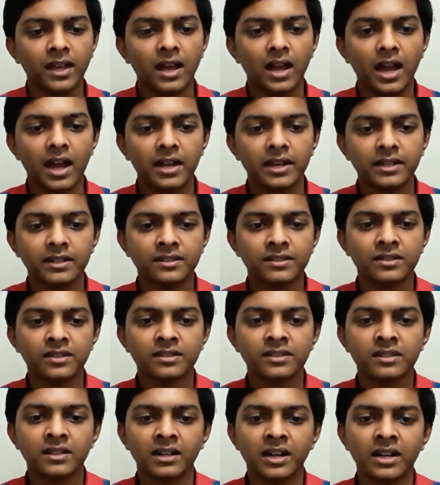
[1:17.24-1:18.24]
and it's
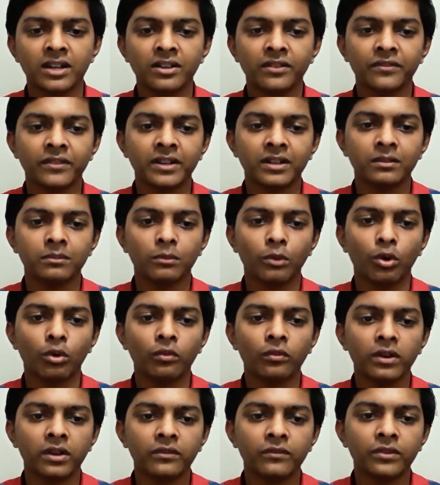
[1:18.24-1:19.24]
just a kind of an
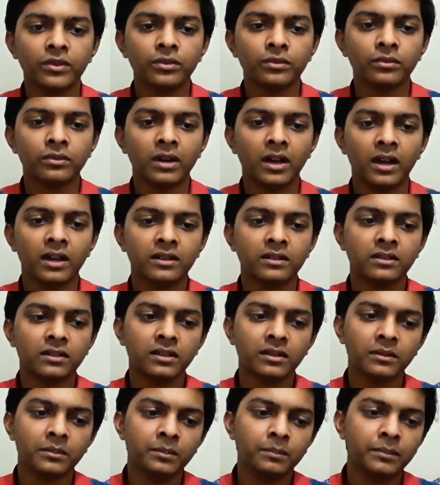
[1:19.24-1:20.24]
overview and
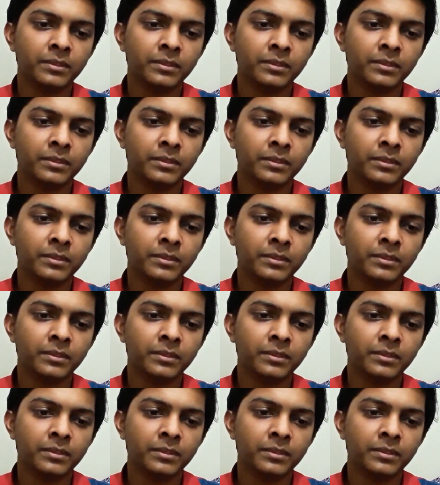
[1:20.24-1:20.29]
the